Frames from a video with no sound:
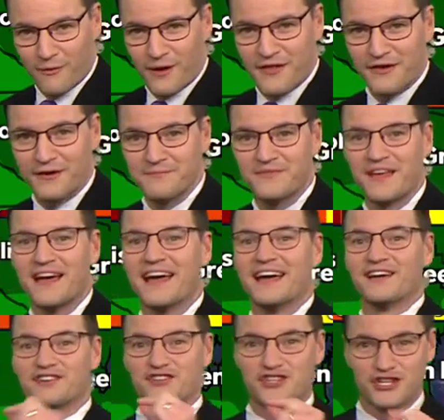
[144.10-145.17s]
weather,
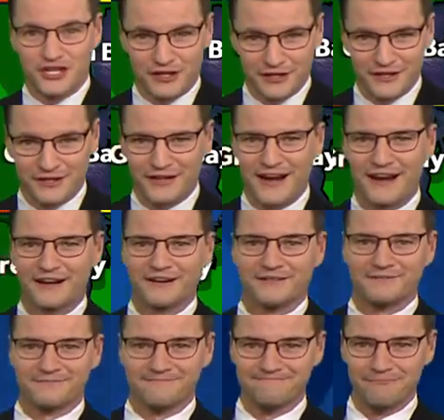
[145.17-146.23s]
chillier air
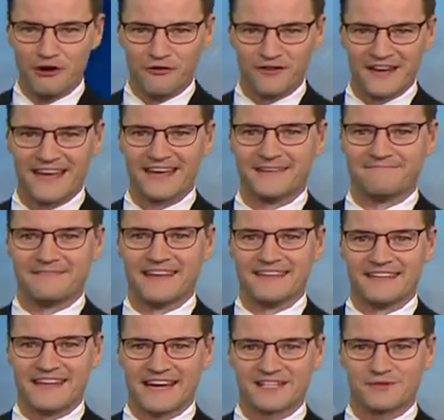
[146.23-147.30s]
moving in into
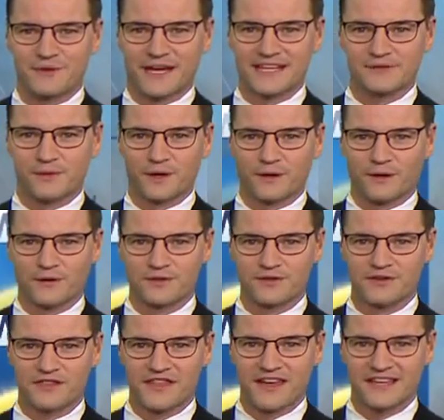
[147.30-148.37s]
next week as we get closer to
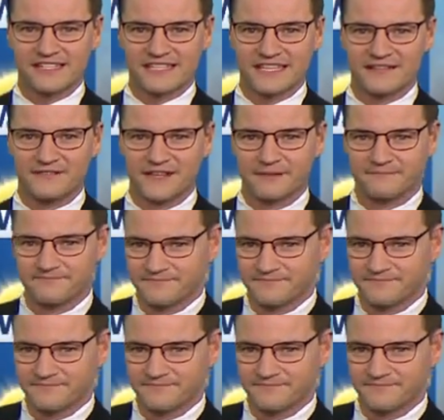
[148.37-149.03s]
Thanksgiving.